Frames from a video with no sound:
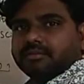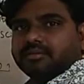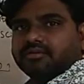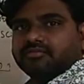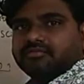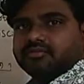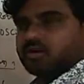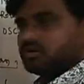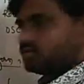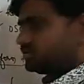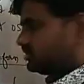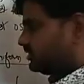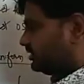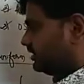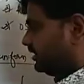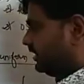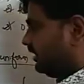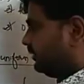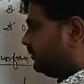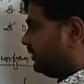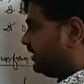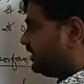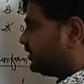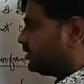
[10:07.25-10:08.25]
Of course, he
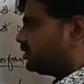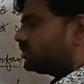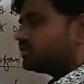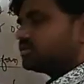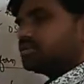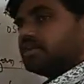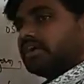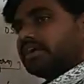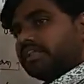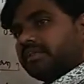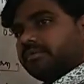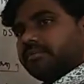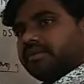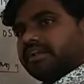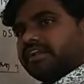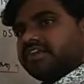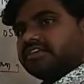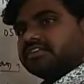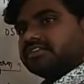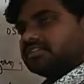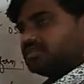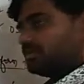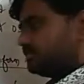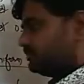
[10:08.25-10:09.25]
may took 30
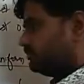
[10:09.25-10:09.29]
minutes,